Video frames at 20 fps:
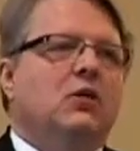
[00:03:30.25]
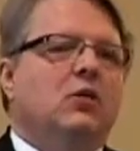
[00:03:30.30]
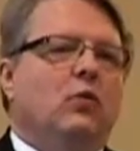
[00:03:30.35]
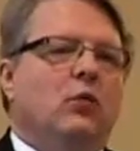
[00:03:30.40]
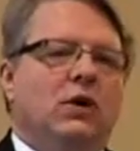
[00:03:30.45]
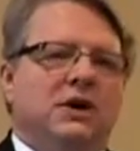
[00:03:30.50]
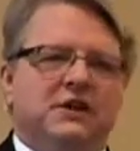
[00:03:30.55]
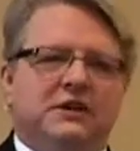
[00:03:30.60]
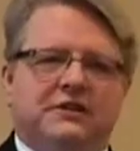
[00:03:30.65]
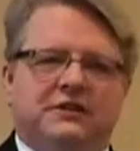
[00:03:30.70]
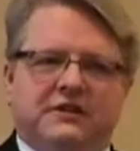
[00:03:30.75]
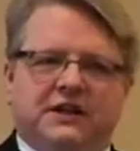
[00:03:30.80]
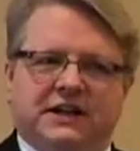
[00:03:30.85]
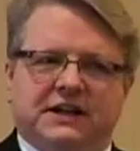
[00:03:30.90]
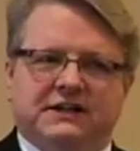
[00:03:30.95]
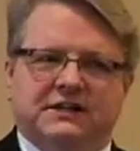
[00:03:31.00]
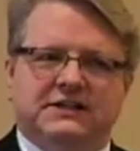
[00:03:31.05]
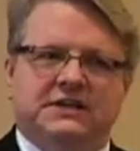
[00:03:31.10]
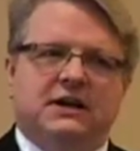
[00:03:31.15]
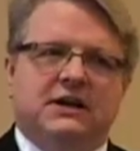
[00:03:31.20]
One of the
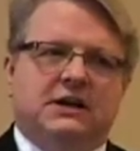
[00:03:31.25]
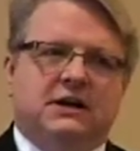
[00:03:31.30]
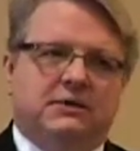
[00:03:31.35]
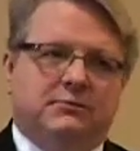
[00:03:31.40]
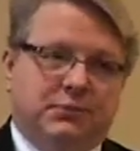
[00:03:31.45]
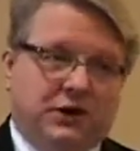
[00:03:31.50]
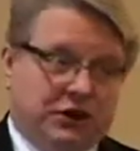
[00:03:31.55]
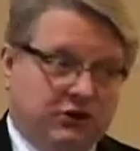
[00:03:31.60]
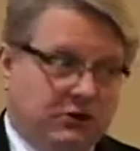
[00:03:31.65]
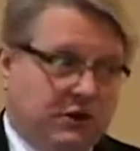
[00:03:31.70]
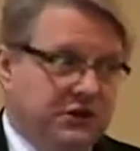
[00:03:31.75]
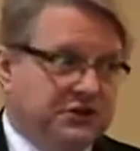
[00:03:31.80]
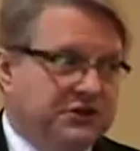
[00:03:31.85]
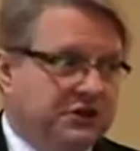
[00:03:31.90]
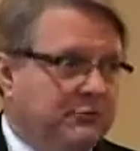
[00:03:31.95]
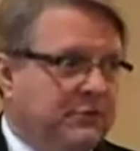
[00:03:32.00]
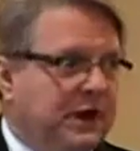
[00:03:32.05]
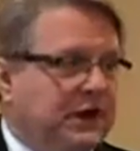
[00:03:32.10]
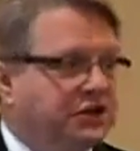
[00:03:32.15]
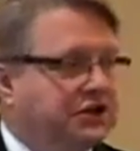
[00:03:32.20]
things Peter
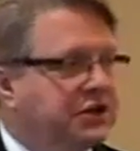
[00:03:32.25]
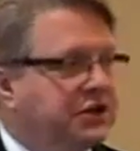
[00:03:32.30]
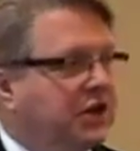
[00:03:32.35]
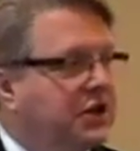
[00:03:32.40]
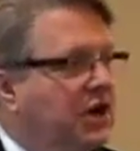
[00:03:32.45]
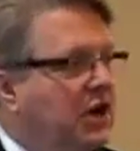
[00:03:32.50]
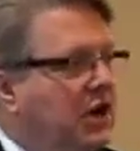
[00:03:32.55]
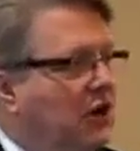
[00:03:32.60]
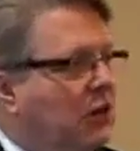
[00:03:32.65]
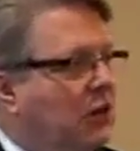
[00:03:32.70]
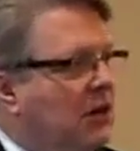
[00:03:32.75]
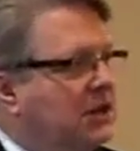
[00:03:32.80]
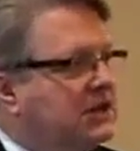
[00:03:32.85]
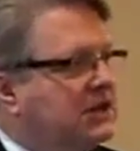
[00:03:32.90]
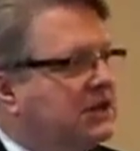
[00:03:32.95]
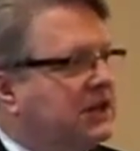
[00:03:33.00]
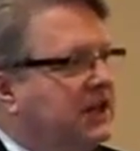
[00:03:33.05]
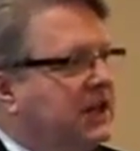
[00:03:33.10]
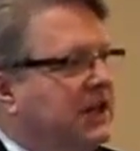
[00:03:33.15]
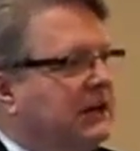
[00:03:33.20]
also mentioned
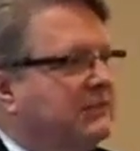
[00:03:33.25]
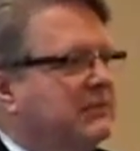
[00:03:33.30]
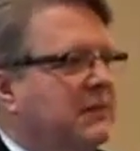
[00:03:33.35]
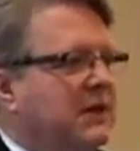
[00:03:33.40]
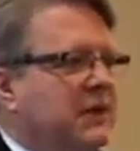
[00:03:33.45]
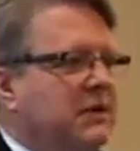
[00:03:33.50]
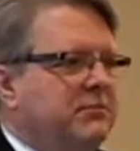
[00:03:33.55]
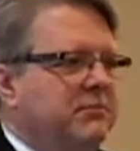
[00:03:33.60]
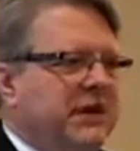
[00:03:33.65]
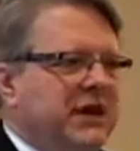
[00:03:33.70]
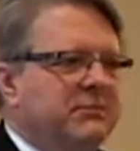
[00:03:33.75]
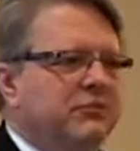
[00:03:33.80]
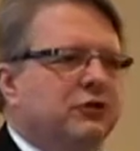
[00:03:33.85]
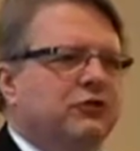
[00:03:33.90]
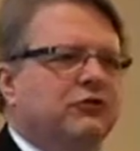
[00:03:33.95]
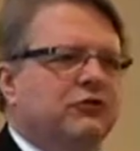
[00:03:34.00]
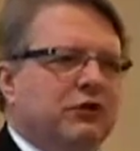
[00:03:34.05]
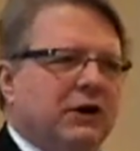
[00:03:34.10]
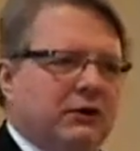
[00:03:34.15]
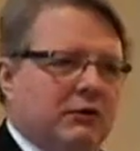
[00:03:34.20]
was that
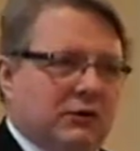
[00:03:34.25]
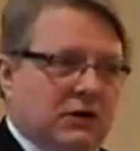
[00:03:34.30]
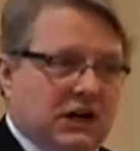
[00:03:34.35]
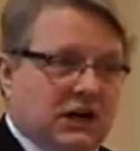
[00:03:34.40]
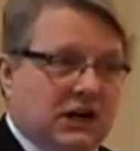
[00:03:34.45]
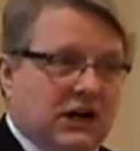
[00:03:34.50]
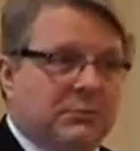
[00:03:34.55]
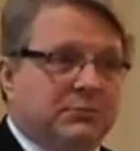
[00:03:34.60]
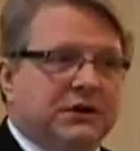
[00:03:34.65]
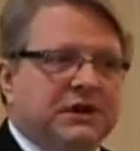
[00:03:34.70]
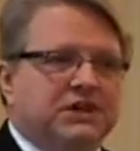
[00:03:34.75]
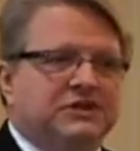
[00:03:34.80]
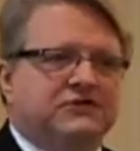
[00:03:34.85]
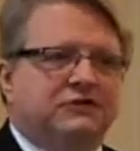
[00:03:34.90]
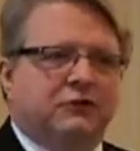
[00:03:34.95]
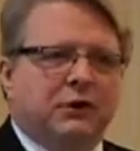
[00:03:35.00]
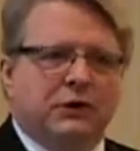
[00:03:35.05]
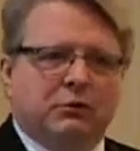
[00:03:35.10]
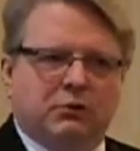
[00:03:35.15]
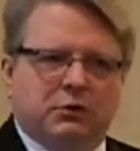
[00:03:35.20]
companies
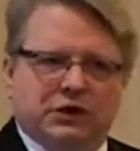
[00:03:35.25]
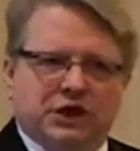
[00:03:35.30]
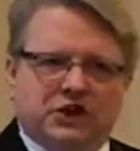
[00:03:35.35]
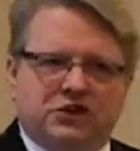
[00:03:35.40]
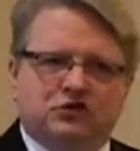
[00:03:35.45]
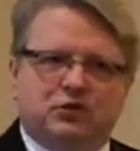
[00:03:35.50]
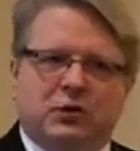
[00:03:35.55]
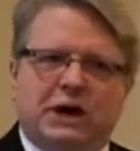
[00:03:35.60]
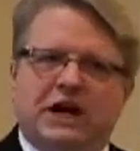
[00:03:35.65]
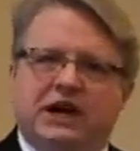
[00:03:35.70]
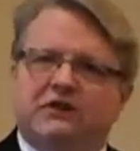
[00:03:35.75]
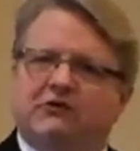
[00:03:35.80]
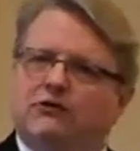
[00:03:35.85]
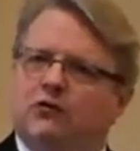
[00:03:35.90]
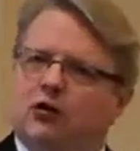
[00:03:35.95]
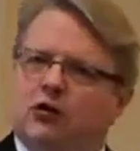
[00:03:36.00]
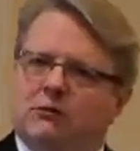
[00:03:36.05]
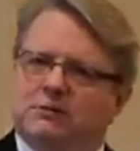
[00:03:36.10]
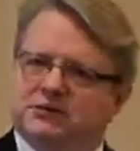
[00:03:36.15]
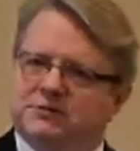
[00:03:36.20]
frequently trade
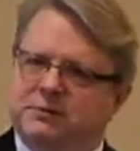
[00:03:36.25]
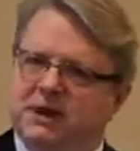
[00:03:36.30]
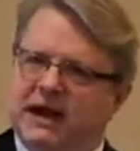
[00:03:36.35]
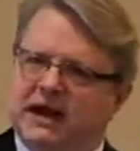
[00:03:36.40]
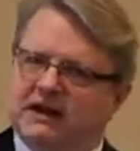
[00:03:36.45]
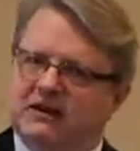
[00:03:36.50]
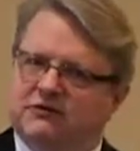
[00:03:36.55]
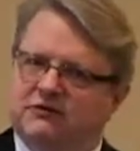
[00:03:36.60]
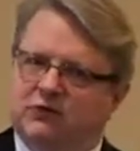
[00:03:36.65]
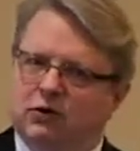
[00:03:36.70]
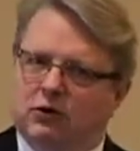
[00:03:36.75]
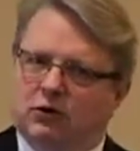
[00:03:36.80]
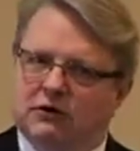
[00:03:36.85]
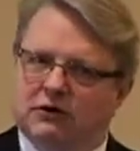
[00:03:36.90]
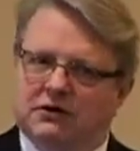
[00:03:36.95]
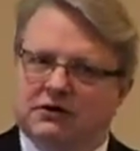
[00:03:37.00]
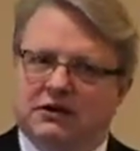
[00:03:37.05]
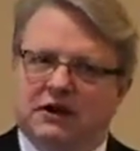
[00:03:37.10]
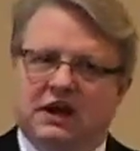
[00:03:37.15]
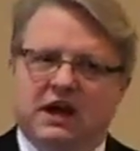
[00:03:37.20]
forms back and
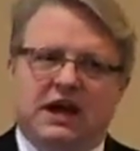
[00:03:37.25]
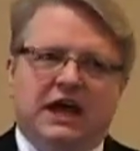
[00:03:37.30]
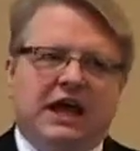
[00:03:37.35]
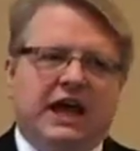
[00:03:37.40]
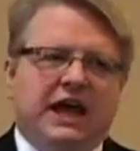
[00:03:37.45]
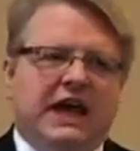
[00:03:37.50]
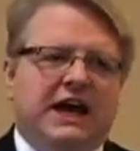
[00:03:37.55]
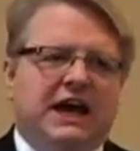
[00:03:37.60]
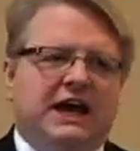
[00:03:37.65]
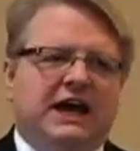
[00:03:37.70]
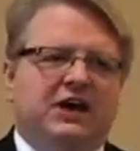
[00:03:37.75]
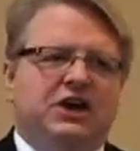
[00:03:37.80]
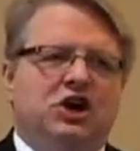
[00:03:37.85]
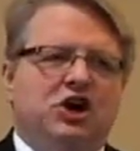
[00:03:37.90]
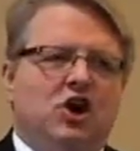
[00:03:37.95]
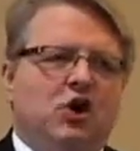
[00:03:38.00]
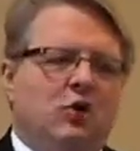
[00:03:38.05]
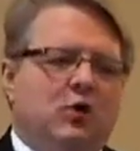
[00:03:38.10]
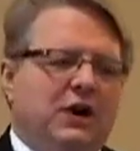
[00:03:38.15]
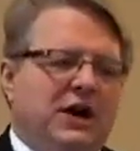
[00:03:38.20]
forth, and
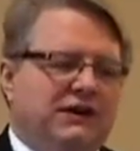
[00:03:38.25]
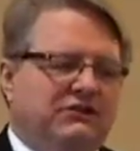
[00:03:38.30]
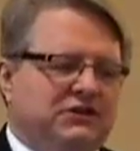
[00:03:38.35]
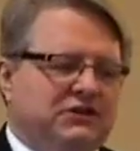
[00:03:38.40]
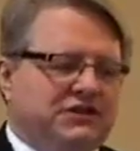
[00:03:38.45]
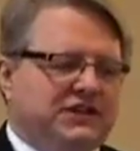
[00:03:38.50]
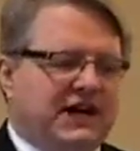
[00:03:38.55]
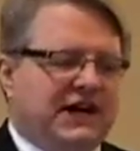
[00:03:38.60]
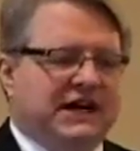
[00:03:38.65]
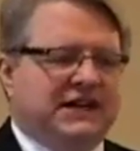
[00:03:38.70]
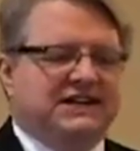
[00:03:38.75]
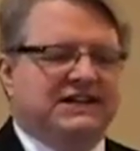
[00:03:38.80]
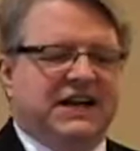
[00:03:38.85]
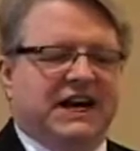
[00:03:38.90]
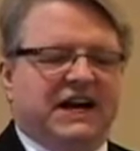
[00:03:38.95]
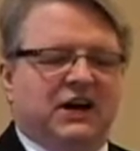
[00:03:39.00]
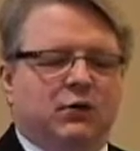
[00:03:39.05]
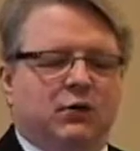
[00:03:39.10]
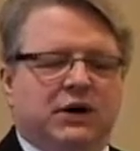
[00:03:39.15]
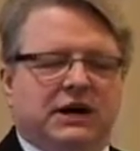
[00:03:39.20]
no one ever signs
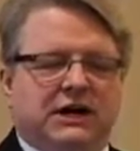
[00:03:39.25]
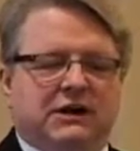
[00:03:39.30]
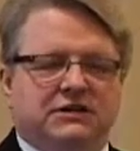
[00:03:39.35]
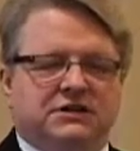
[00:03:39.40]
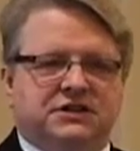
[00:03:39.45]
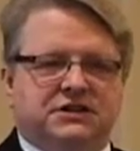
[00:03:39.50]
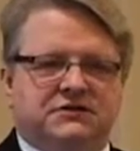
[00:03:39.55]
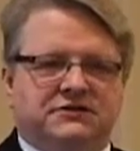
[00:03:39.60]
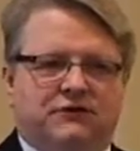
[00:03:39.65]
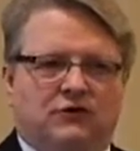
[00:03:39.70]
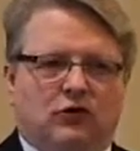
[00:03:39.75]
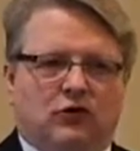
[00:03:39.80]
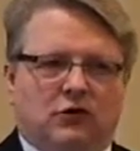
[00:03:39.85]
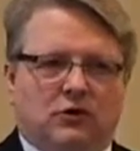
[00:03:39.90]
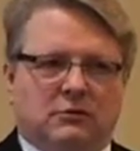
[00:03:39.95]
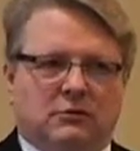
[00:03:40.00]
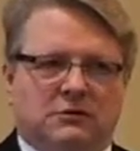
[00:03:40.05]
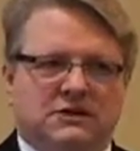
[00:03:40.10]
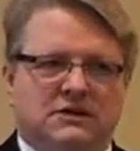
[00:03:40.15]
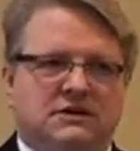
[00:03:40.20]
anyone else's
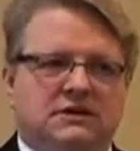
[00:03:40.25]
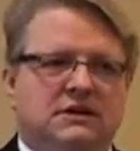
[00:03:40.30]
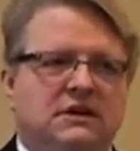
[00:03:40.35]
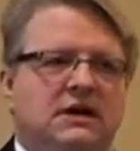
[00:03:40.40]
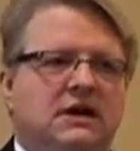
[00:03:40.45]
forms.